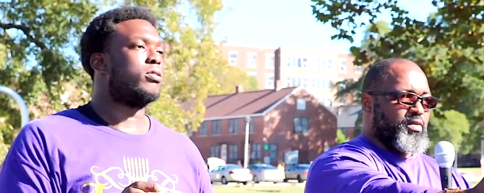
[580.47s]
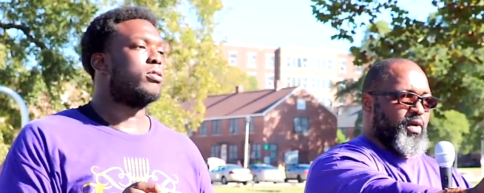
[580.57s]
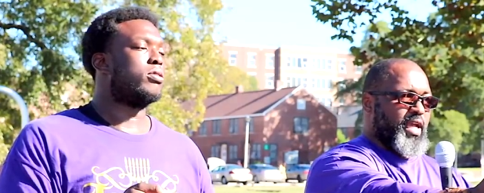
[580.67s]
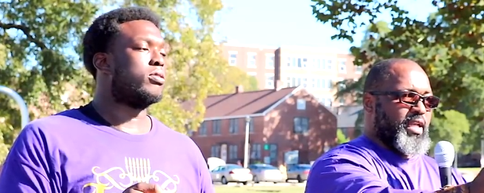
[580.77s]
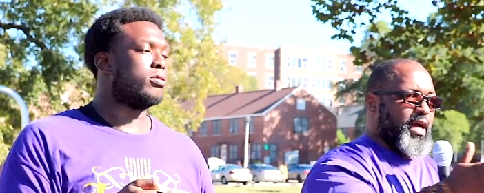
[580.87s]

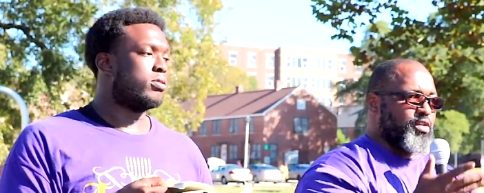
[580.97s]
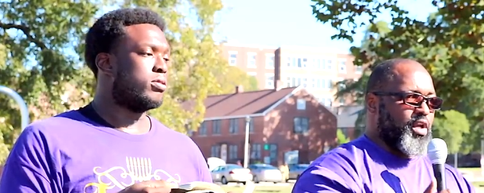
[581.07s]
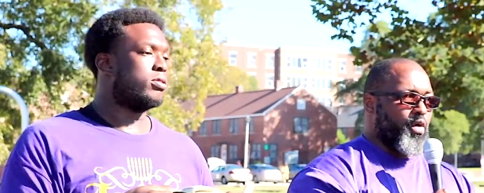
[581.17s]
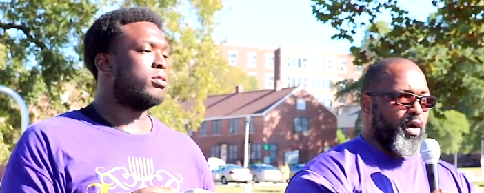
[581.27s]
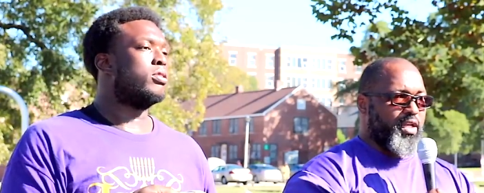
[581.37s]
Speaker 1: Right now you
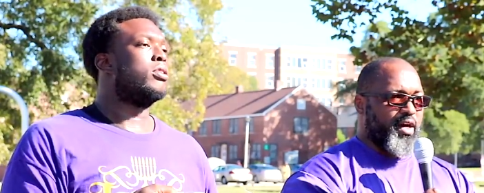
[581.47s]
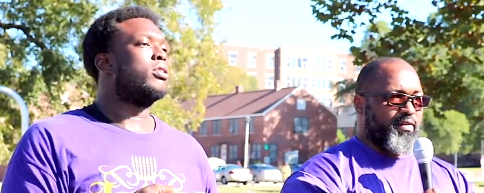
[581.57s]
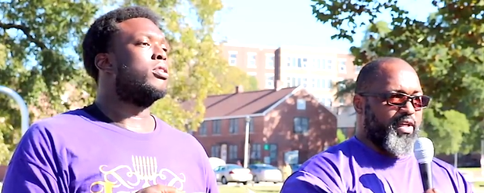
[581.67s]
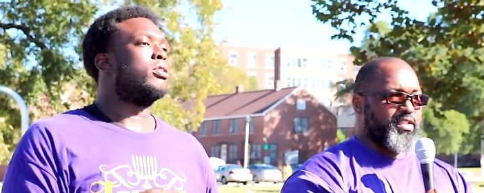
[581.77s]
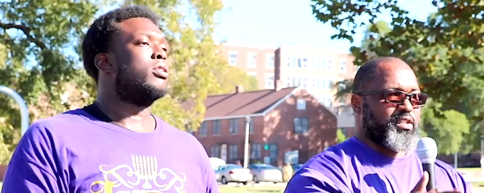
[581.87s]
know what
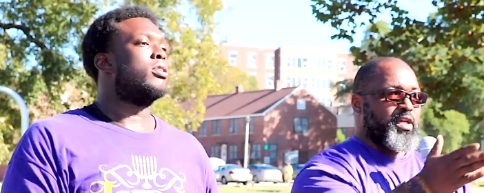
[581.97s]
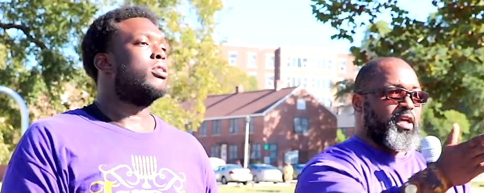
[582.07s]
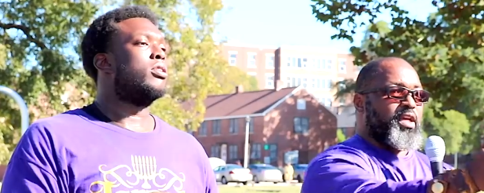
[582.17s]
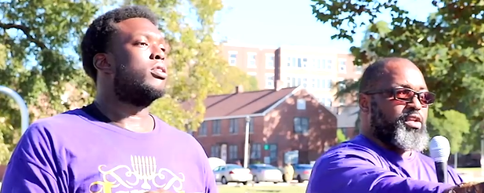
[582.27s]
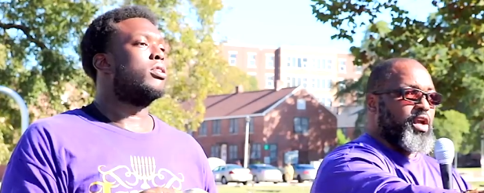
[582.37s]
love, love
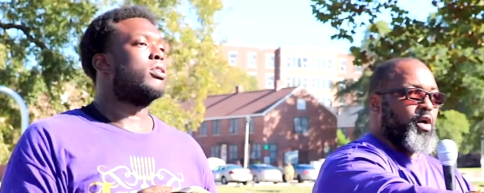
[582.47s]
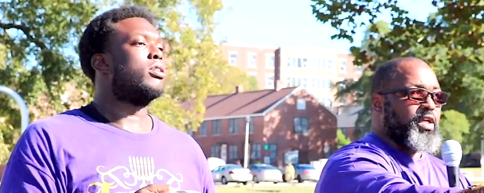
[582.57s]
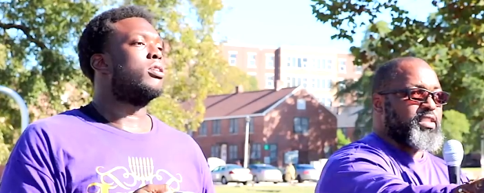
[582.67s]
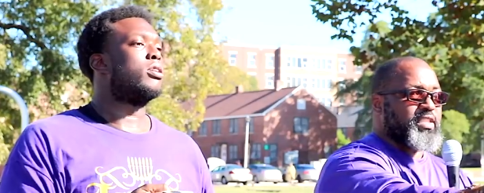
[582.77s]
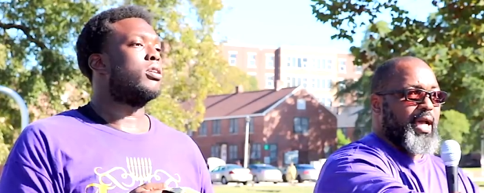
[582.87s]
is, and is you know
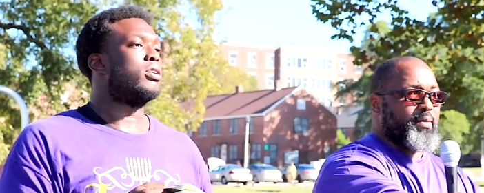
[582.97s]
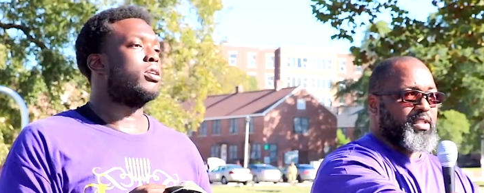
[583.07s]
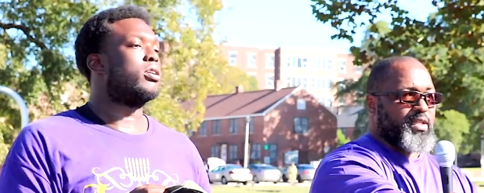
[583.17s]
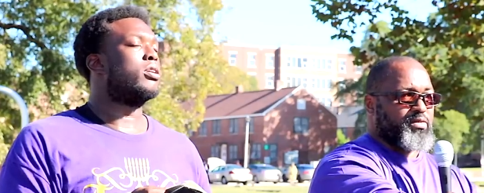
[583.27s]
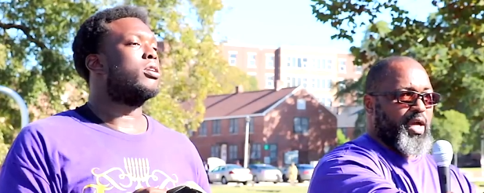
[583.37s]
what the
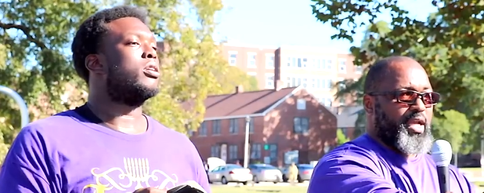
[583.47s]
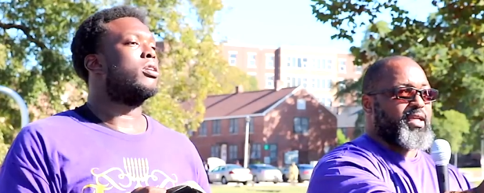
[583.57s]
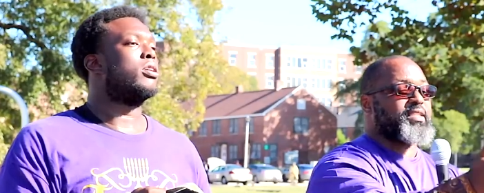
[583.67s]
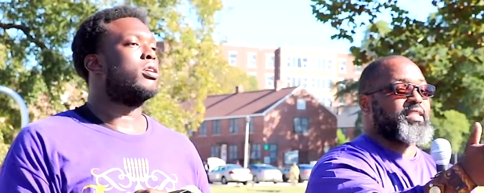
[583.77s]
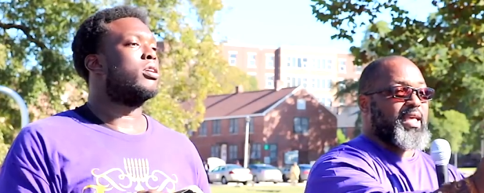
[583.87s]
Sabbath is, right?
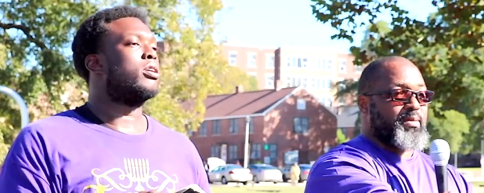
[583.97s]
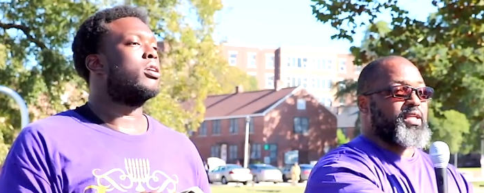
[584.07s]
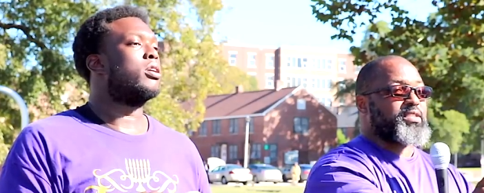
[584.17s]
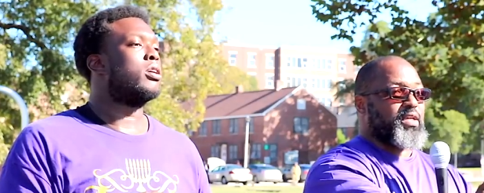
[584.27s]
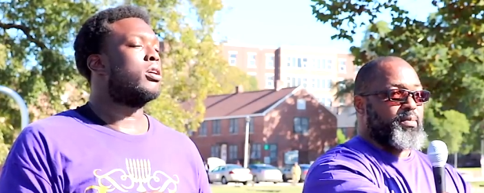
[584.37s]
It's keeping
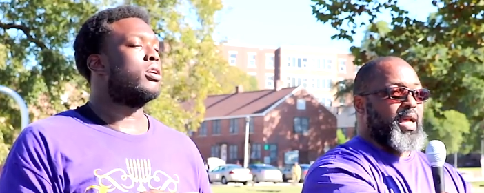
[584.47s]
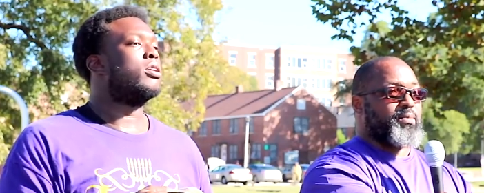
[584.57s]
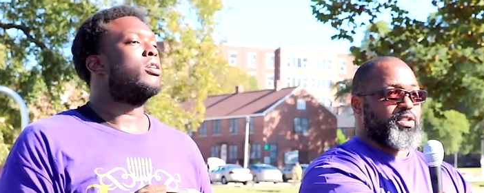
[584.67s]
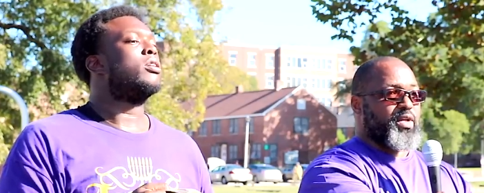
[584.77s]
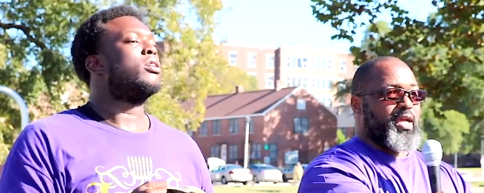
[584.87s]
His
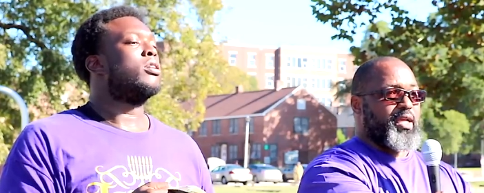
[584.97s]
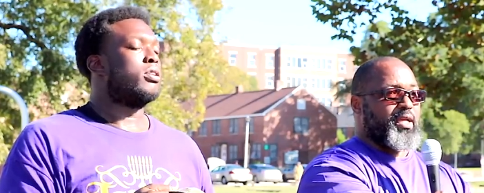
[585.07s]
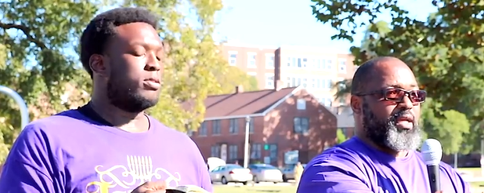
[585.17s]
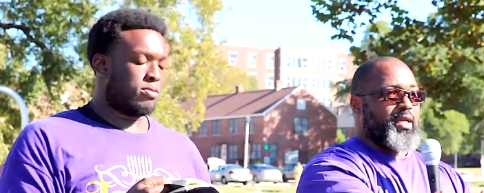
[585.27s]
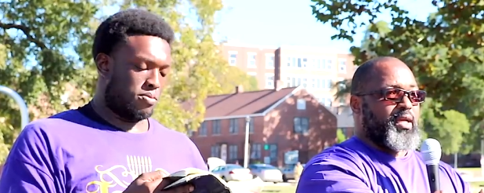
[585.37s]
commandments, right?
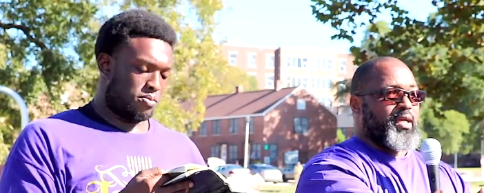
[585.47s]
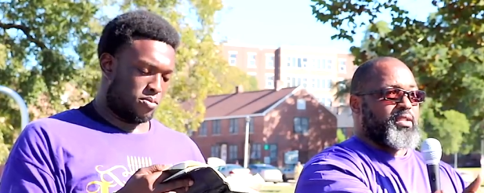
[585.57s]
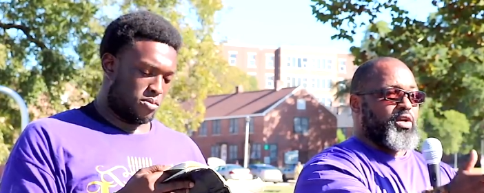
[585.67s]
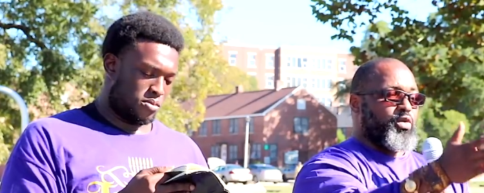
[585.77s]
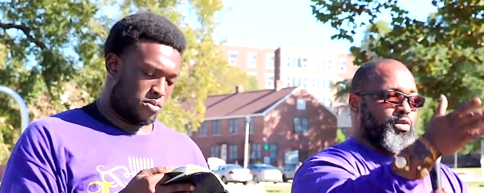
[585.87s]
right?
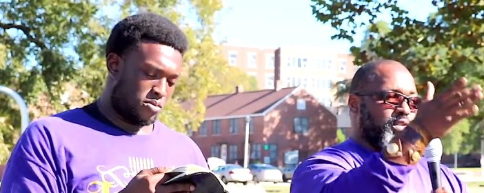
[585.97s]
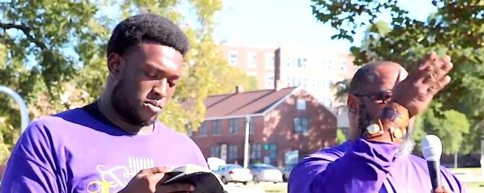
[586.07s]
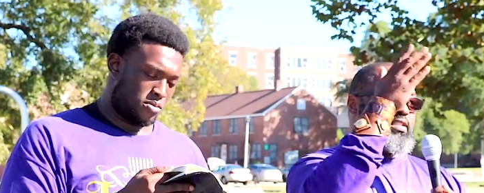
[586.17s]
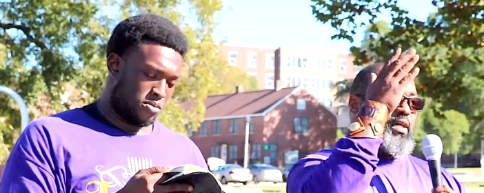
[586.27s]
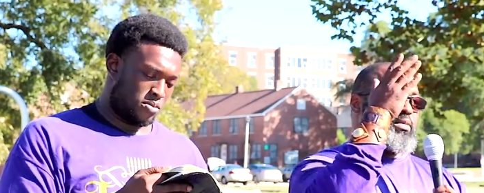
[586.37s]
So
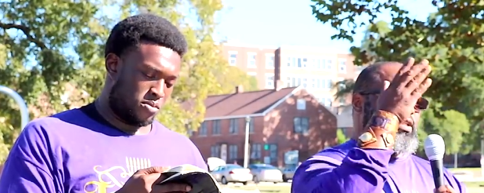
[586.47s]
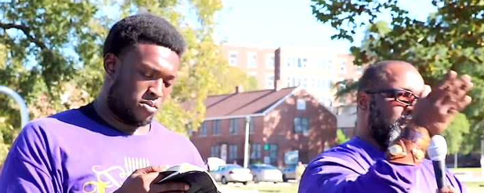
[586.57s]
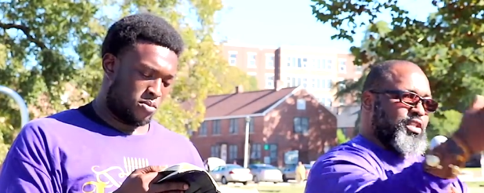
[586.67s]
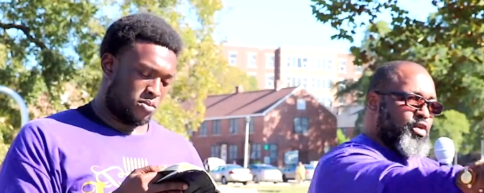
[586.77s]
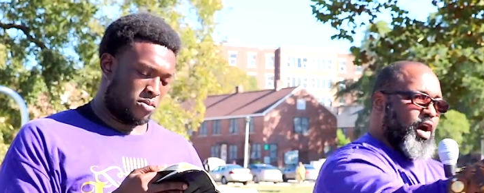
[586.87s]
that's something
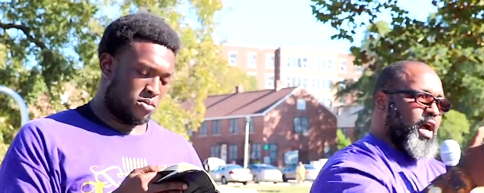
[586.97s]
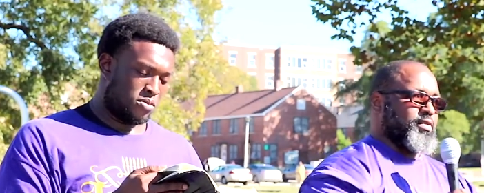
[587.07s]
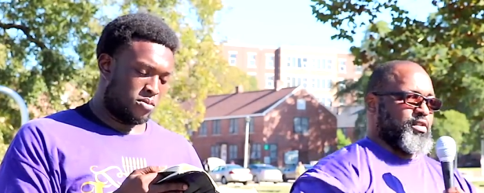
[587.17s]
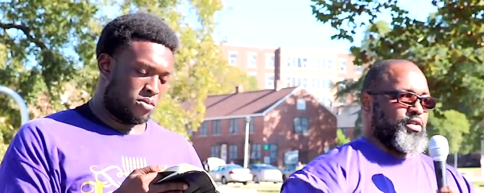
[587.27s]
that you have to